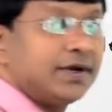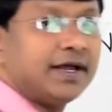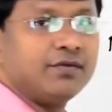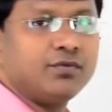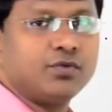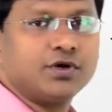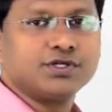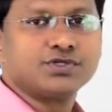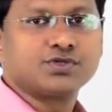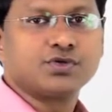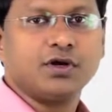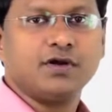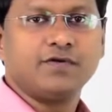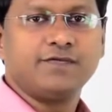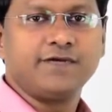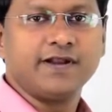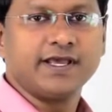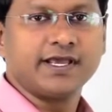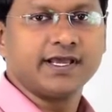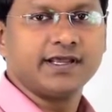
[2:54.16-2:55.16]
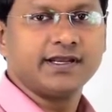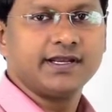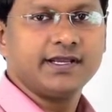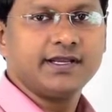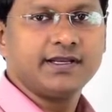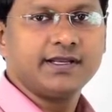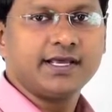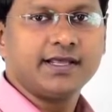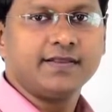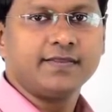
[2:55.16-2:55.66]
have what is called
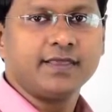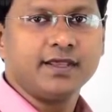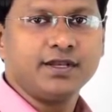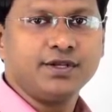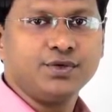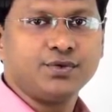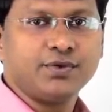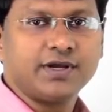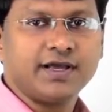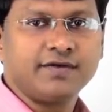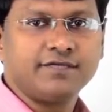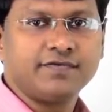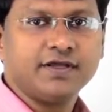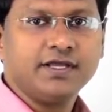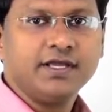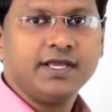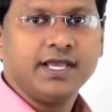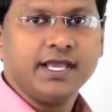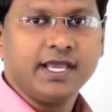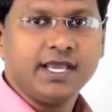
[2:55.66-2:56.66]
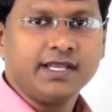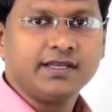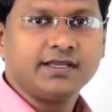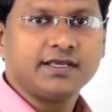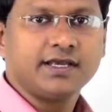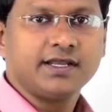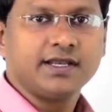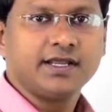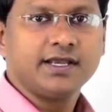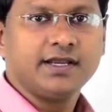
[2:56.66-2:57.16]
flecainide, and then you have
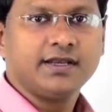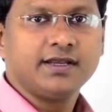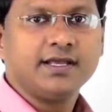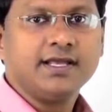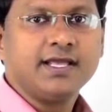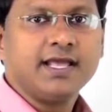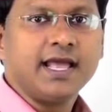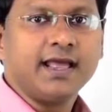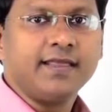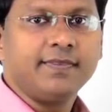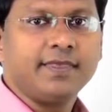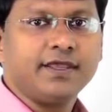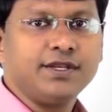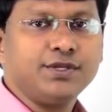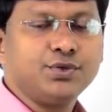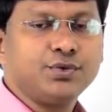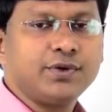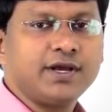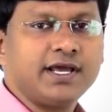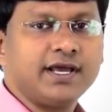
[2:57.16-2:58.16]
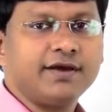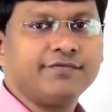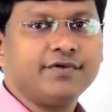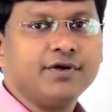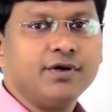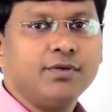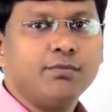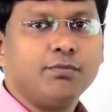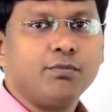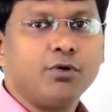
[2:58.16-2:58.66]
encainide, and then you have
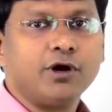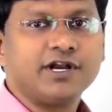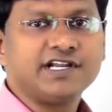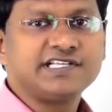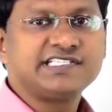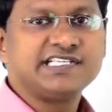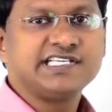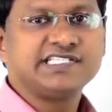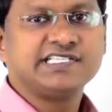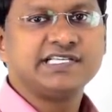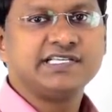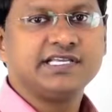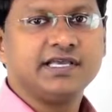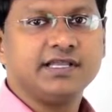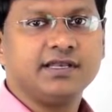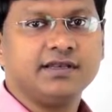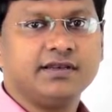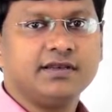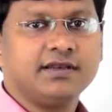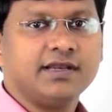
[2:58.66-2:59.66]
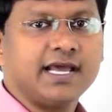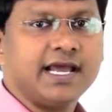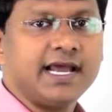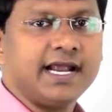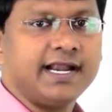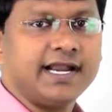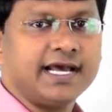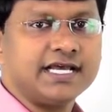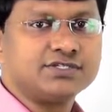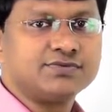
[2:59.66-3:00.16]
moricizine
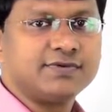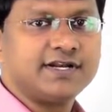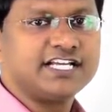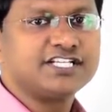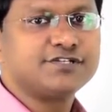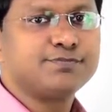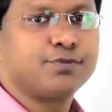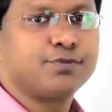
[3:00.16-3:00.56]
and as well as